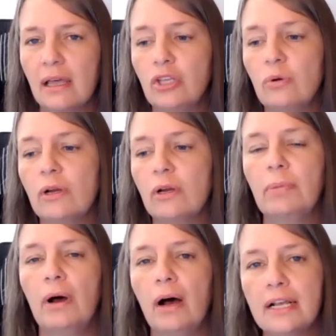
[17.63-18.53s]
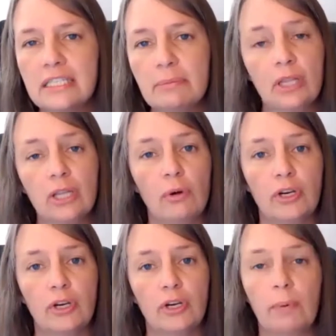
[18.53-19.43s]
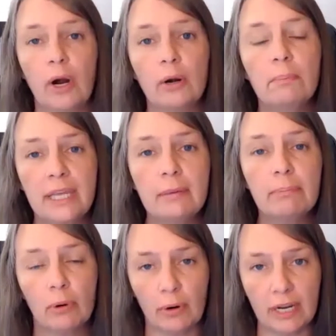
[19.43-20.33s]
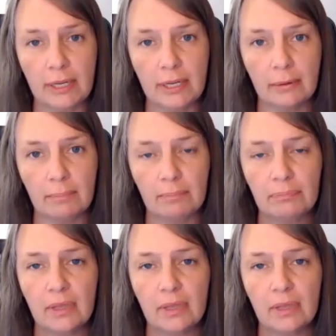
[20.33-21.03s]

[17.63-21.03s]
that you can possibly lower your Part B premium.